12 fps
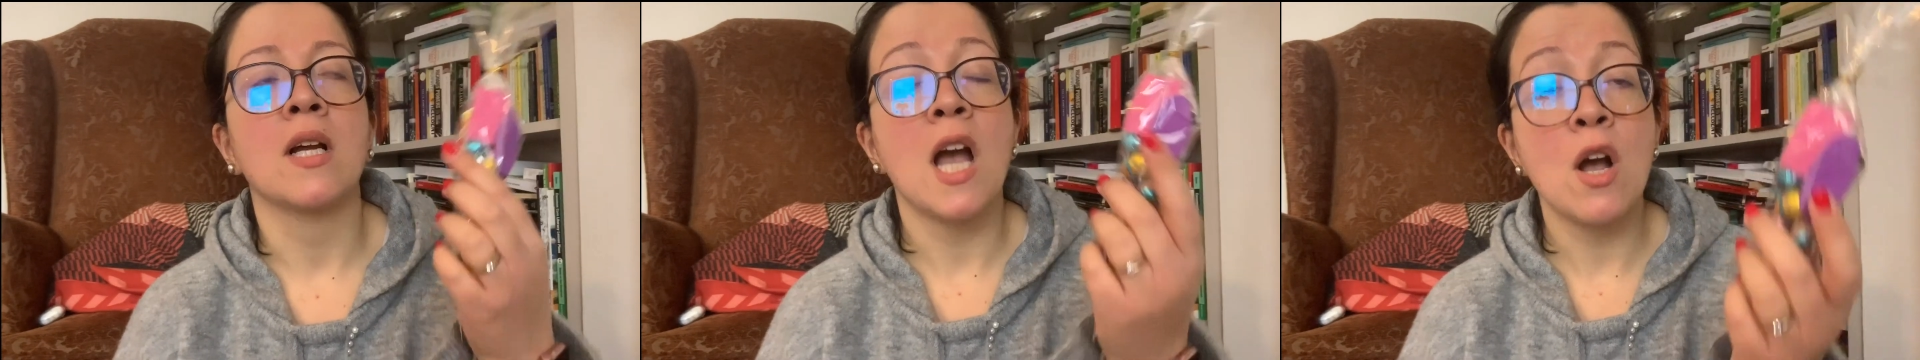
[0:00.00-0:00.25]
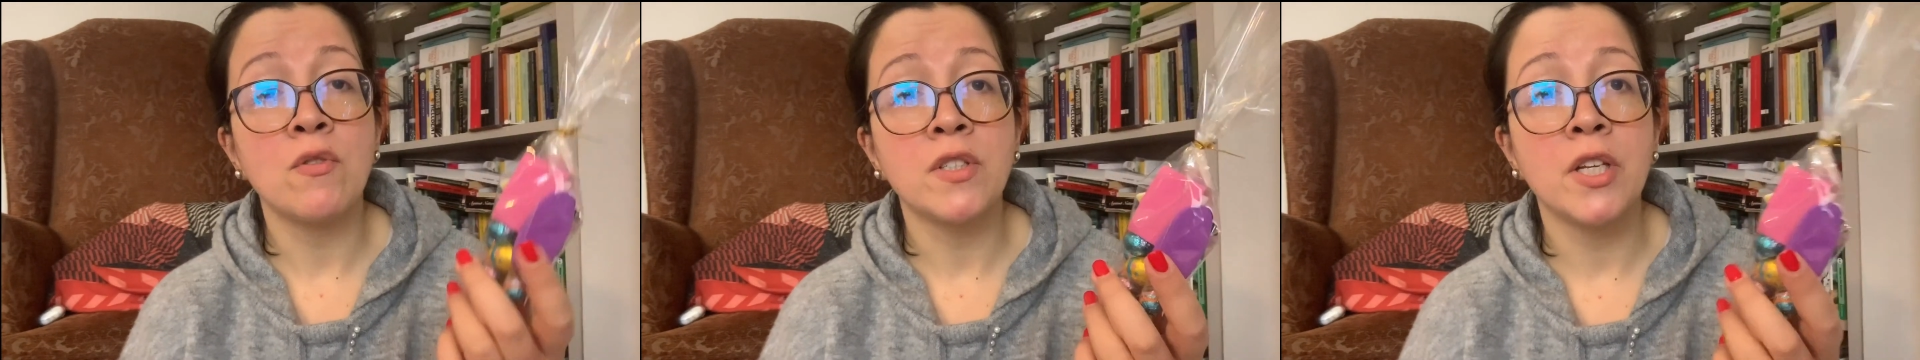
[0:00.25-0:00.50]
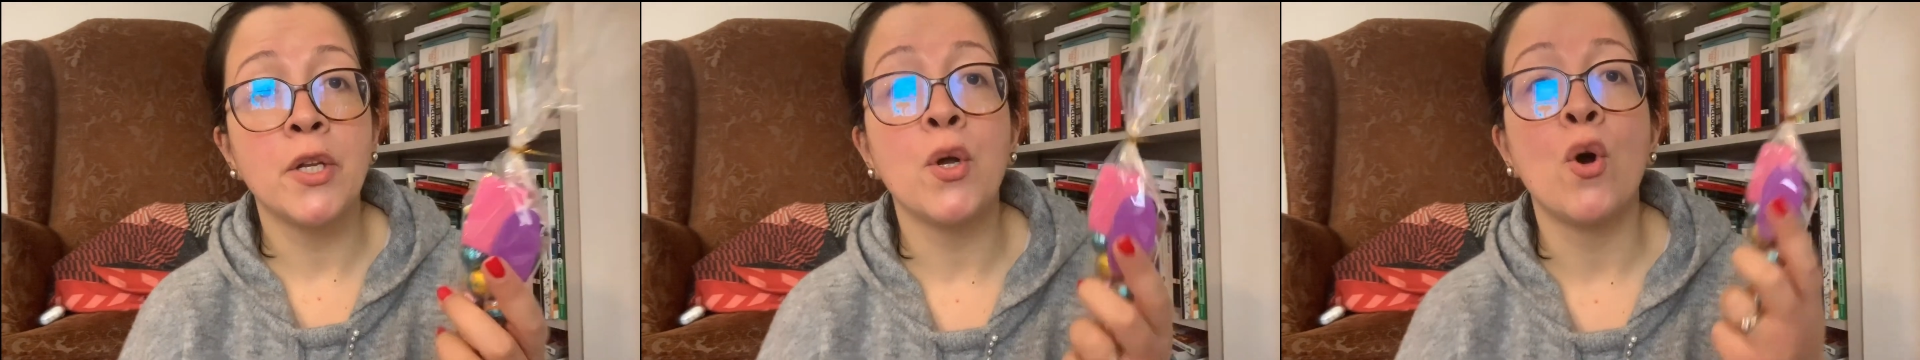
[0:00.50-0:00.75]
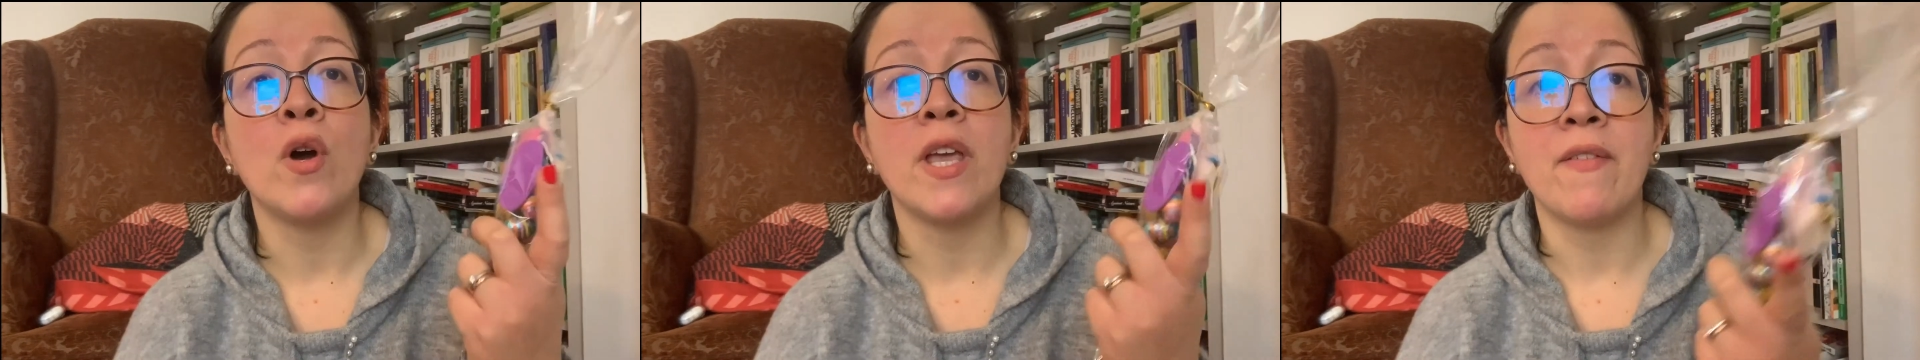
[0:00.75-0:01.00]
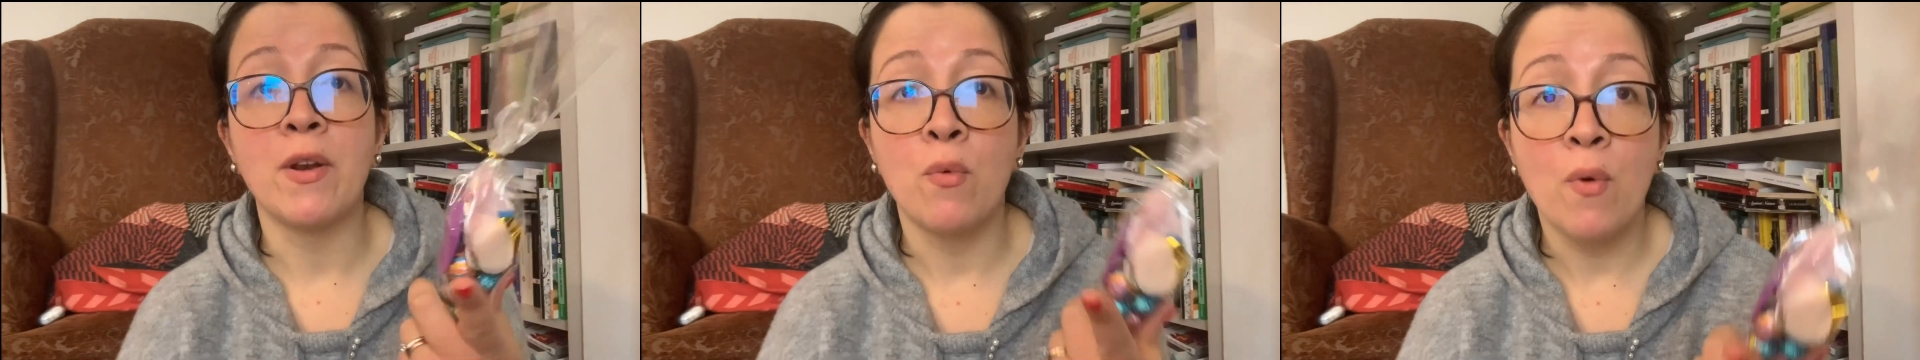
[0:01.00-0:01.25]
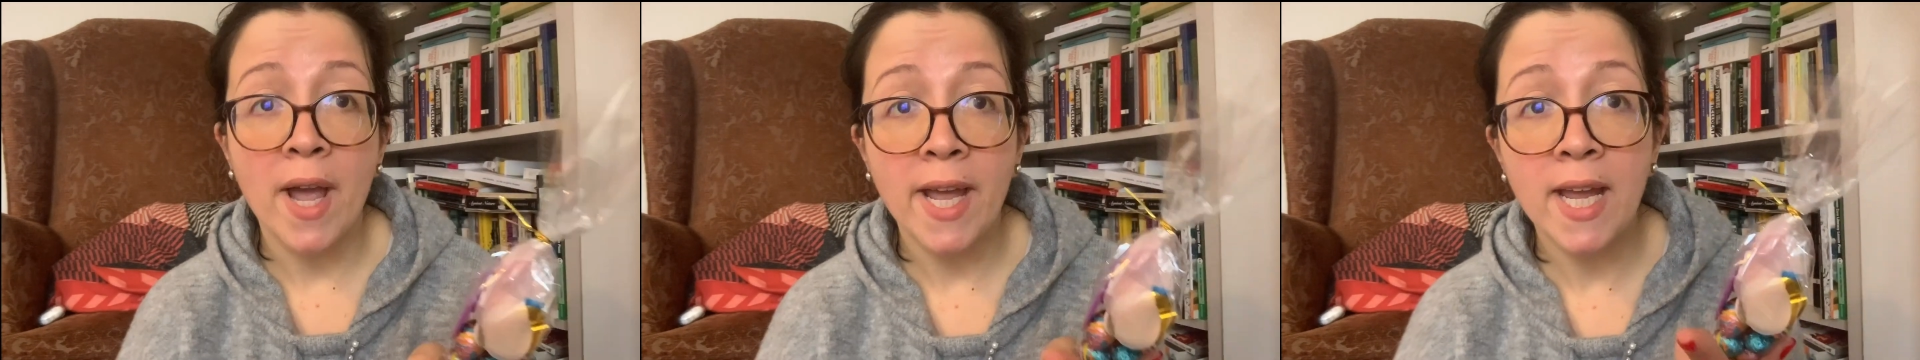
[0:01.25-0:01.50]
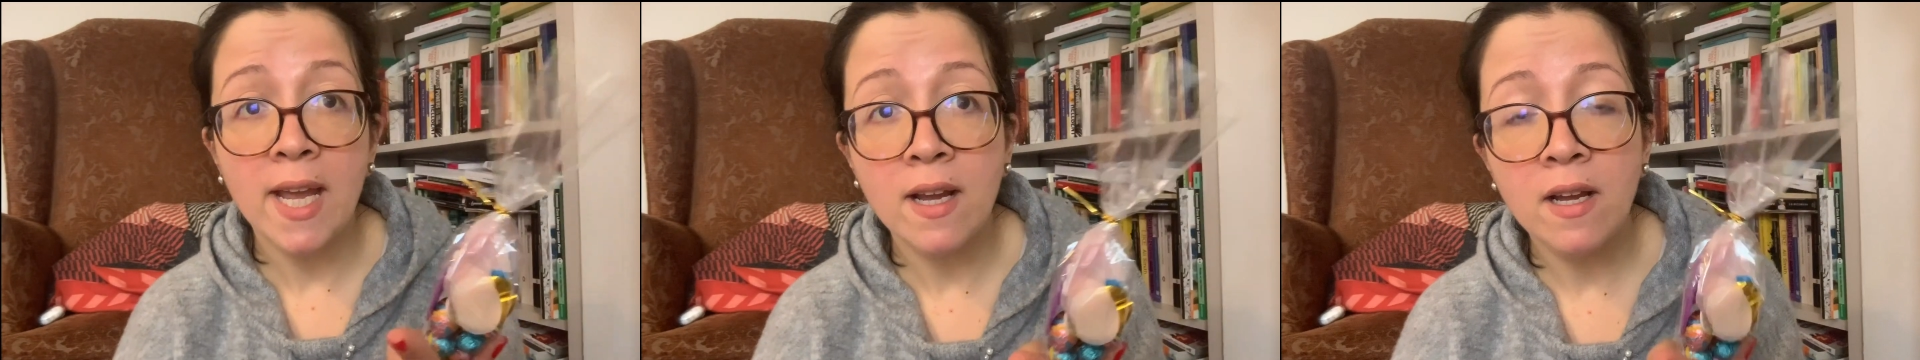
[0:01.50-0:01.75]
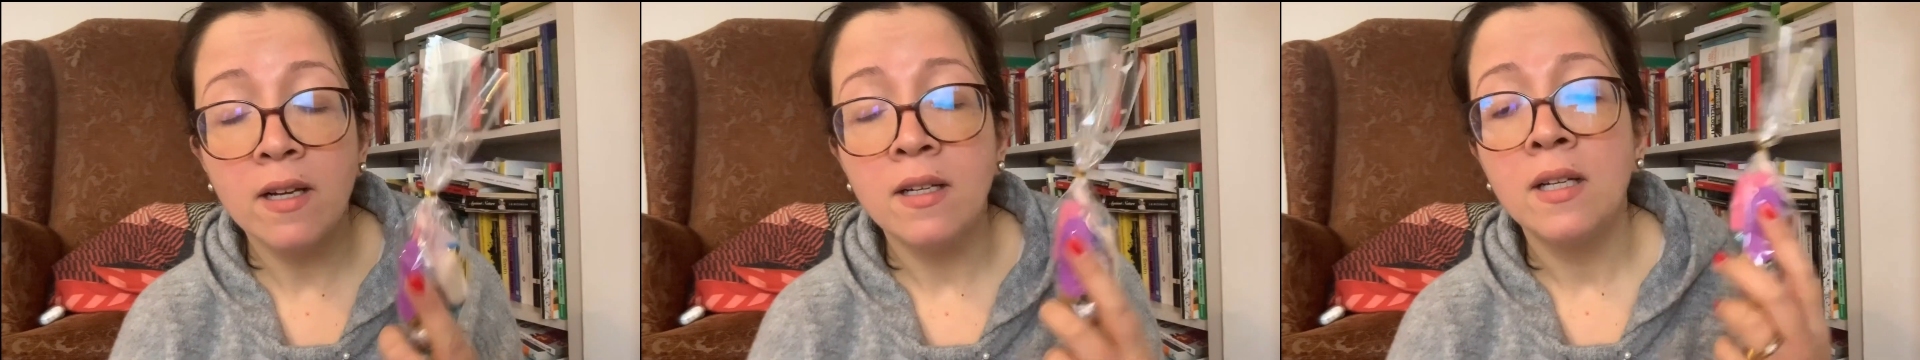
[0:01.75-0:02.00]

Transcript: counting or even weighing.